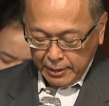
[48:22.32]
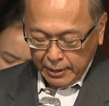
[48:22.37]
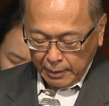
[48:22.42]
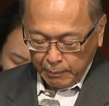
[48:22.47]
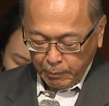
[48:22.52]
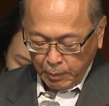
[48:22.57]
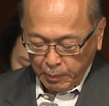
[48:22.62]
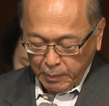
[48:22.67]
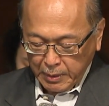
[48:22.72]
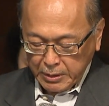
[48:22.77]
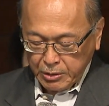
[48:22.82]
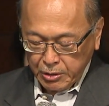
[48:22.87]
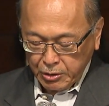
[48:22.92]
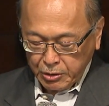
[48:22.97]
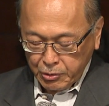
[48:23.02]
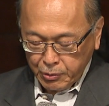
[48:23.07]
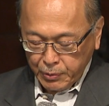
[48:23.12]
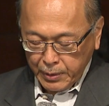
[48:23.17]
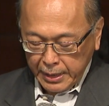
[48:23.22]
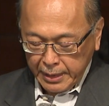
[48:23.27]
and we want to
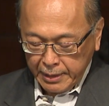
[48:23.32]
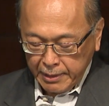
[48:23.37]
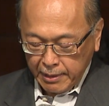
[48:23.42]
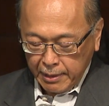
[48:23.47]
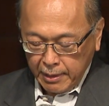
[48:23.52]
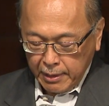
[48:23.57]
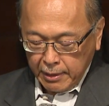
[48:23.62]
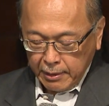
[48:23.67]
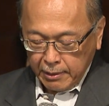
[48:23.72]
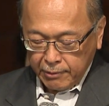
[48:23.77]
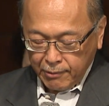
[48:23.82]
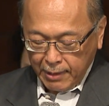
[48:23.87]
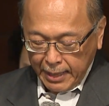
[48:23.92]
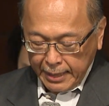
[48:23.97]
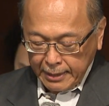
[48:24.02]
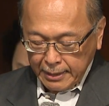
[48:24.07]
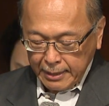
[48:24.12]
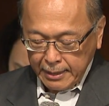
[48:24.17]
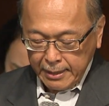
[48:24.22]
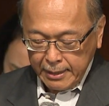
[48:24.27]
do it
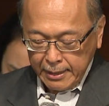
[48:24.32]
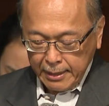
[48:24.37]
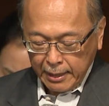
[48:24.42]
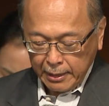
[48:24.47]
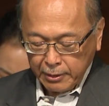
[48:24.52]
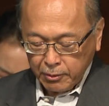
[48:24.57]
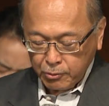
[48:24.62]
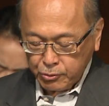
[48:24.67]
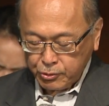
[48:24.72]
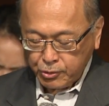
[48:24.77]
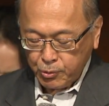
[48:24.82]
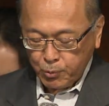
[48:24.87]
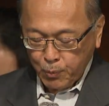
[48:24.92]
rightly and also